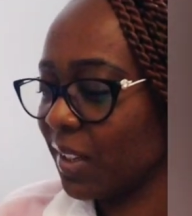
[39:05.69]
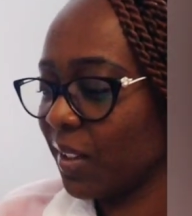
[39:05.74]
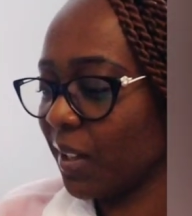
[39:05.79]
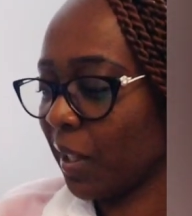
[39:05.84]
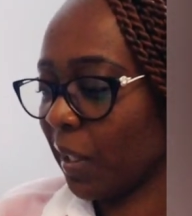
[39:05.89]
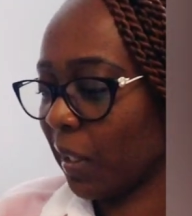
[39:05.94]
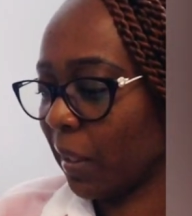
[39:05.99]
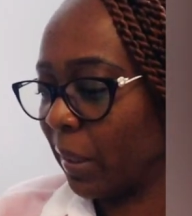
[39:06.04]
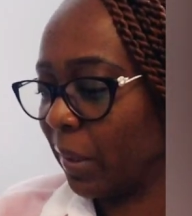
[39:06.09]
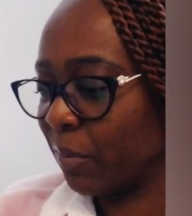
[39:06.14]

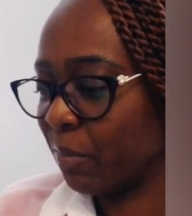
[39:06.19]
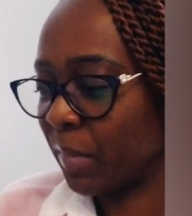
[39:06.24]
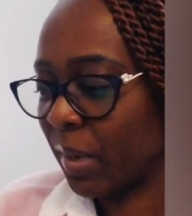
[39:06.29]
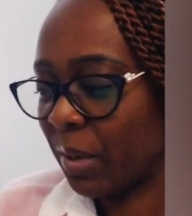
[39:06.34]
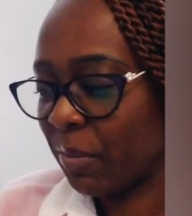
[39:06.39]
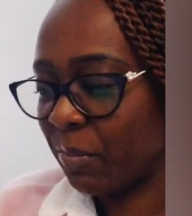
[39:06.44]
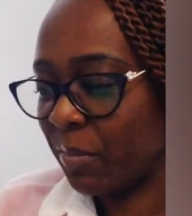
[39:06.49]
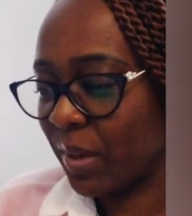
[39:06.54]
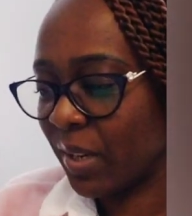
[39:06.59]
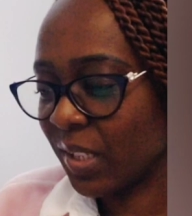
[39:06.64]
Uh, my
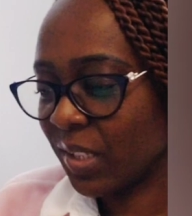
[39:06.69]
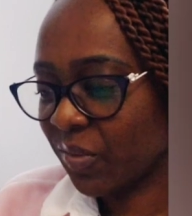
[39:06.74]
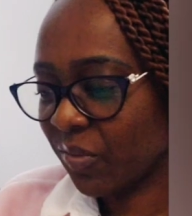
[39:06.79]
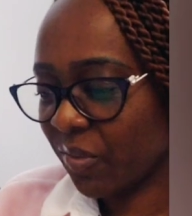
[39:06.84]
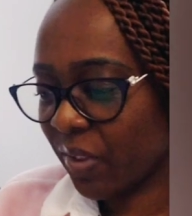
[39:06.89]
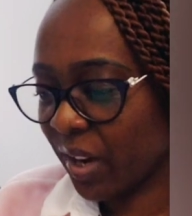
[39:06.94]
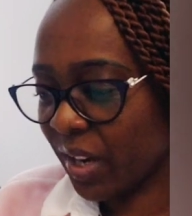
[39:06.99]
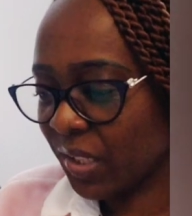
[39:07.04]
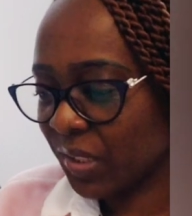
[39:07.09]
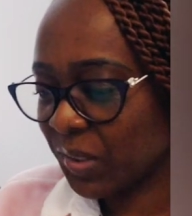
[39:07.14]
best
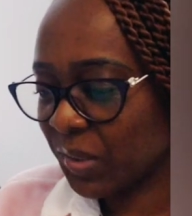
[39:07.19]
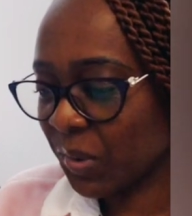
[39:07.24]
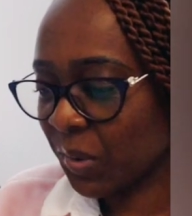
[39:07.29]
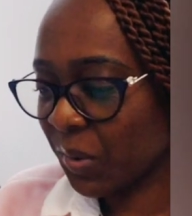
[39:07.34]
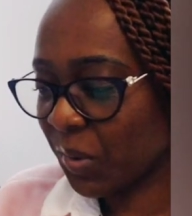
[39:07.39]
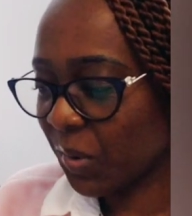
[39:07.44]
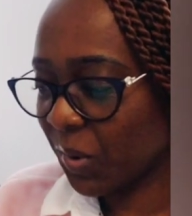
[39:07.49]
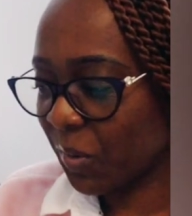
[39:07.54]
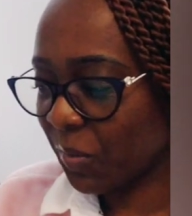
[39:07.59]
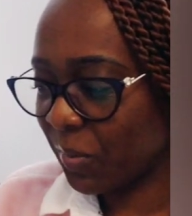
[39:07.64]
friend,
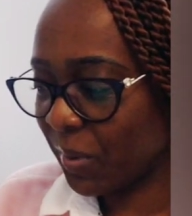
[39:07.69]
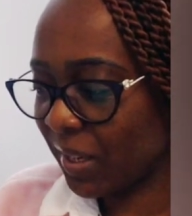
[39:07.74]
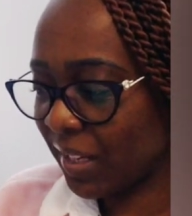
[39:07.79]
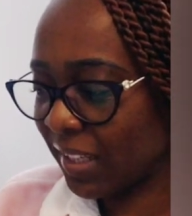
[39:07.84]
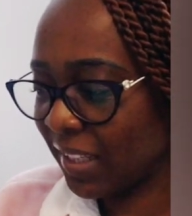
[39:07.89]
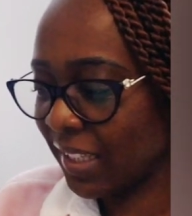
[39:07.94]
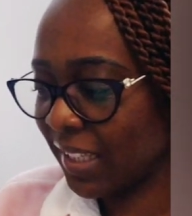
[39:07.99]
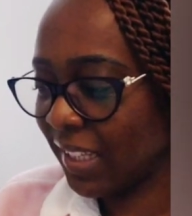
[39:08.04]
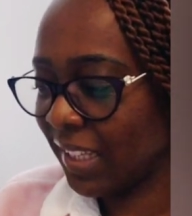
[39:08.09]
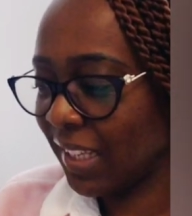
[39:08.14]
talk
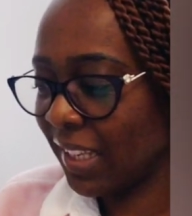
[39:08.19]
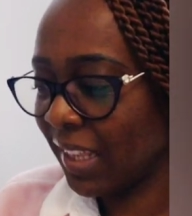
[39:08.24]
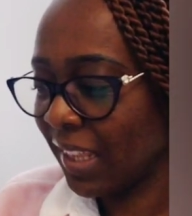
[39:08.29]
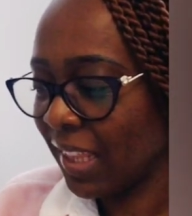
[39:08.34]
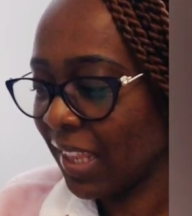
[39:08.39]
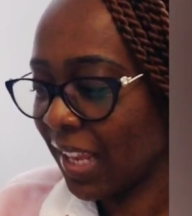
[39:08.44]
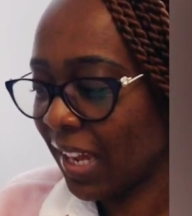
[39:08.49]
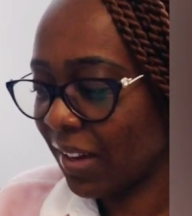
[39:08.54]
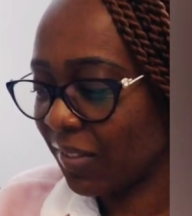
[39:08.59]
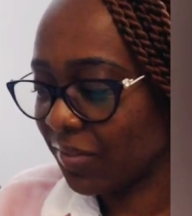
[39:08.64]
openly,
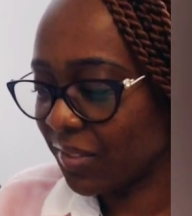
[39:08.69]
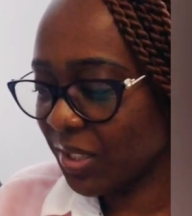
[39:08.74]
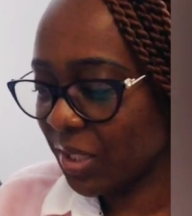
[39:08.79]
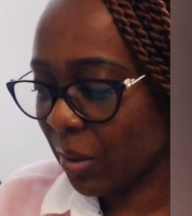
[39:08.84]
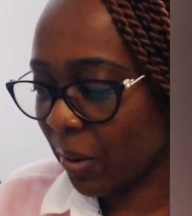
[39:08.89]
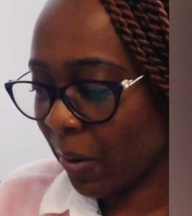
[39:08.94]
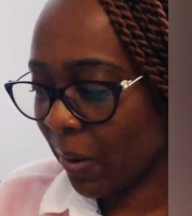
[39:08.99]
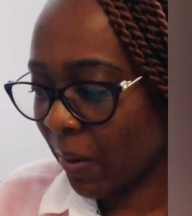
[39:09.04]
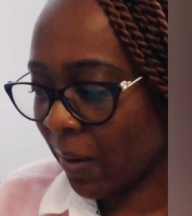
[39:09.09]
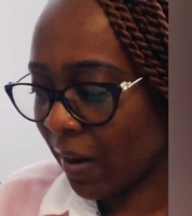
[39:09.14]
laugh
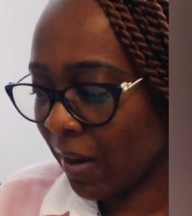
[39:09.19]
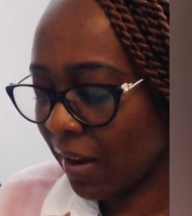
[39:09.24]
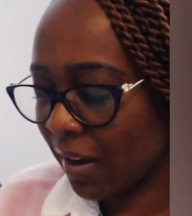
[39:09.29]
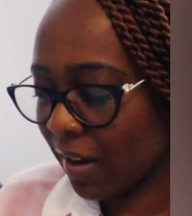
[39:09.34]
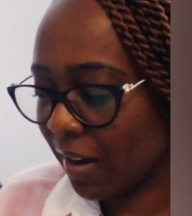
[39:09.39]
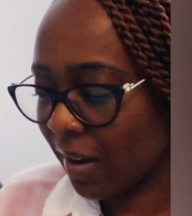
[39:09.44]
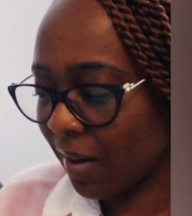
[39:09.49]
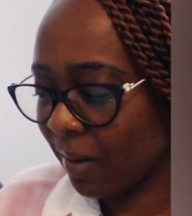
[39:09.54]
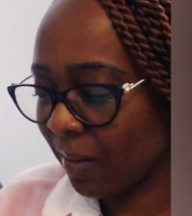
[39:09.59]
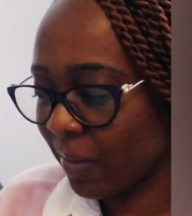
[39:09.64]
till our,
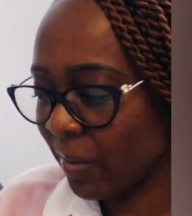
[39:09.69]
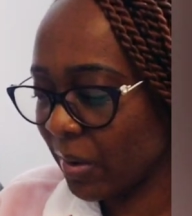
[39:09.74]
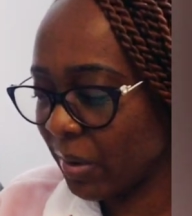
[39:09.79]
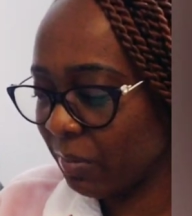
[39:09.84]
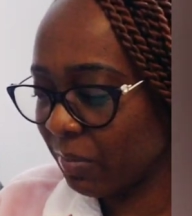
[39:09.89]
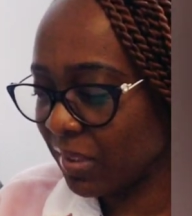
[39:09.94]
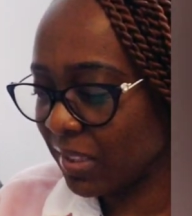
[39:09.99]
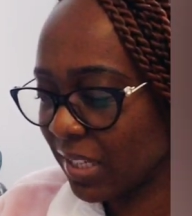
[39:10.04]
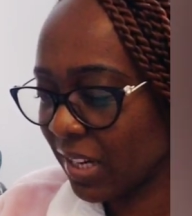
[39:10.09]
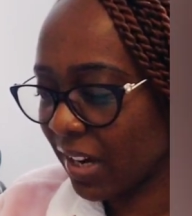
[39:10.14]
our
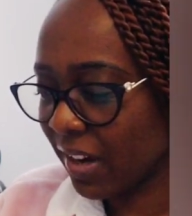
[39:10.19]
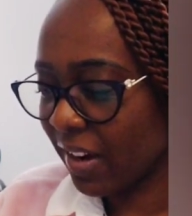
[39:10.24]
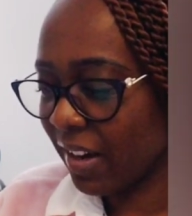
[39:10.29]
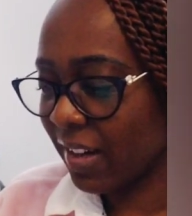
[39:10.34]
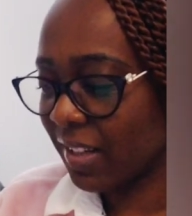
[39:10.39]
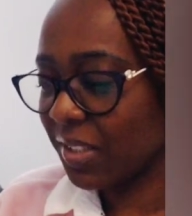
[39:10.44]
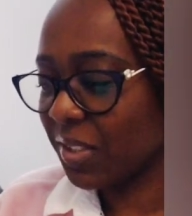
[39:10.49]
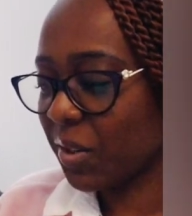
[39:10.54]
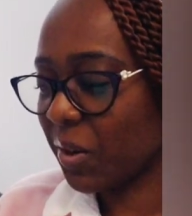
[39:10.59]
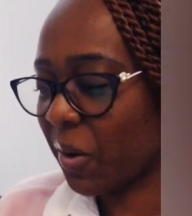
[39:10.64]
ribs
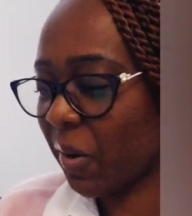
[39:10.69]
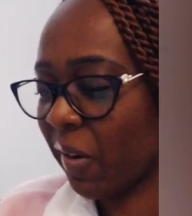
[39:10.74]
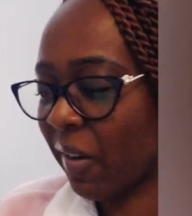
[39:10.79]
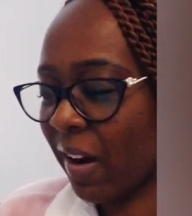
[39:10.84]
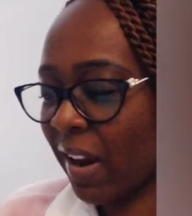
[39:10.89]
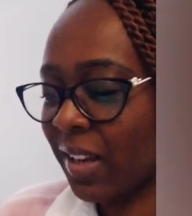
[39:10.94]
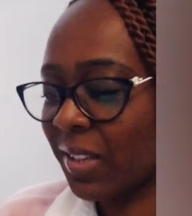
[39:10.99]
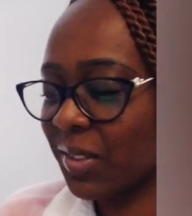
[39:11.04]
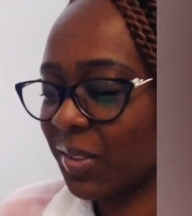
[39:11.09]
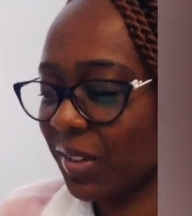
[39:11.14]
hurt,
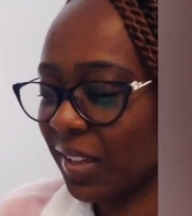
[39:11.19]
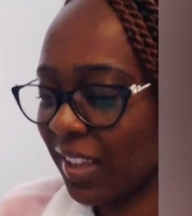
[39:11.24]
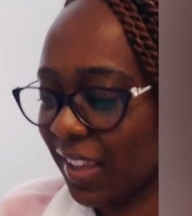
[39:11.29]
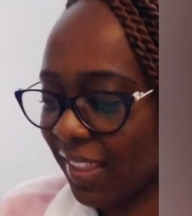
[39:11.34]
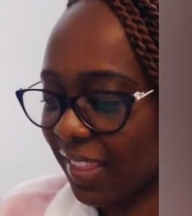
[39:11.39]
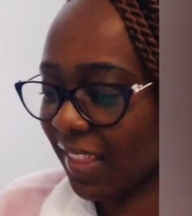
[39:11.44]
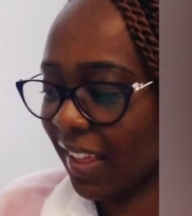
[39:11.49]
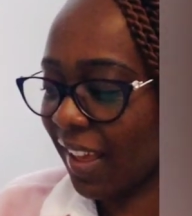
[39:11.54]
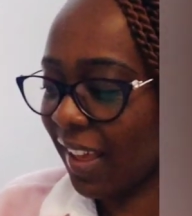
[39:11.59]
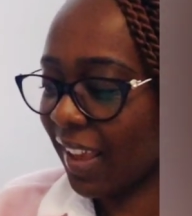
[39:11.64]
cry
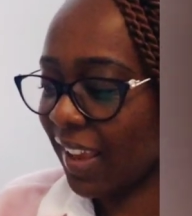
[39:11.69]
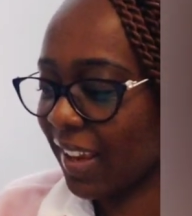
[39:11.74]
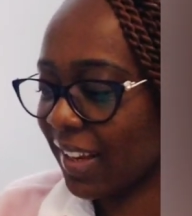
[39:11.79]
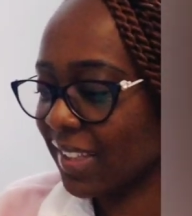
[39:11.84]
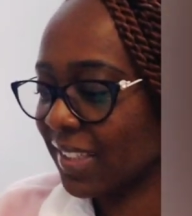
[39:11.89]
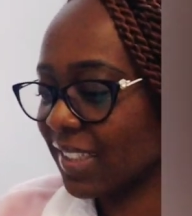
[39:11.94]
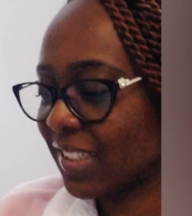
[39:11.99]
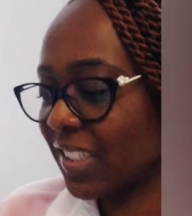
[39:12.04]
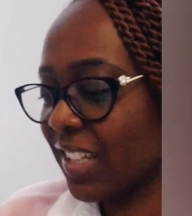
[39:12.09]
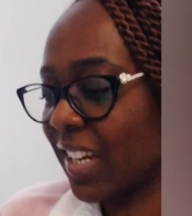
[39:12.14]
together,
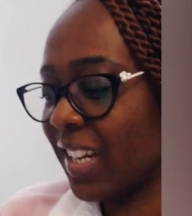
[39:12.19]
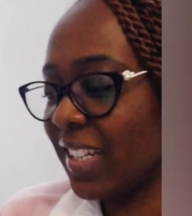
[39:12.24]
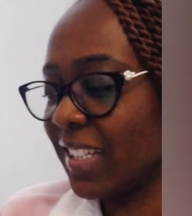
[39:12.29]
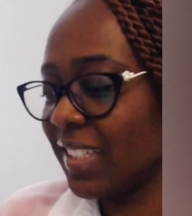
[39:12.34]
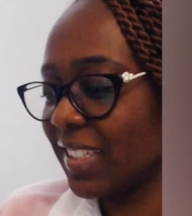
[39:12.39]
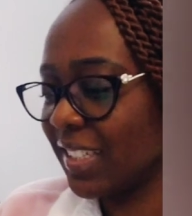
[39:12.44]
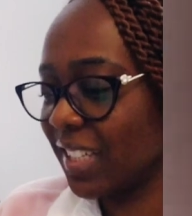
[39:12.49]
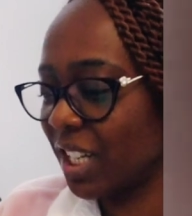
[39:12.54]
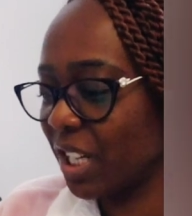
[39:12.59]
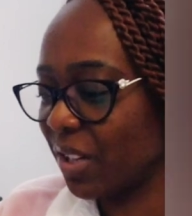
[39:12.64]

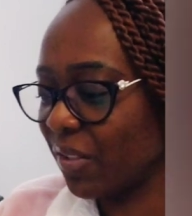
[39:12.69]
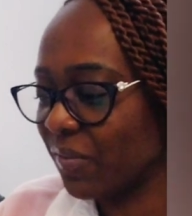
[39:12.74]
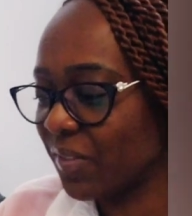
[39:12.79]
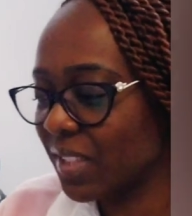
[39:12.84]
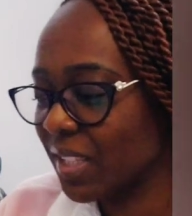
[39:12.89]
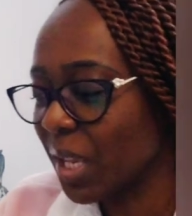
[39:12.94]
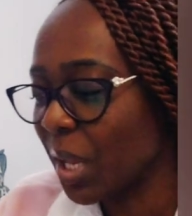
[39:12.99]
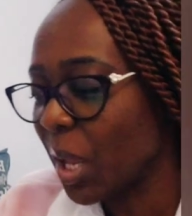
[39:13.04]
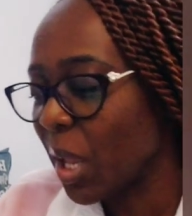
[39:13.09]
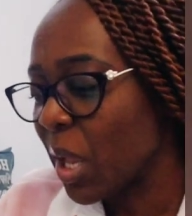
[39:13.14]
exchange gifts,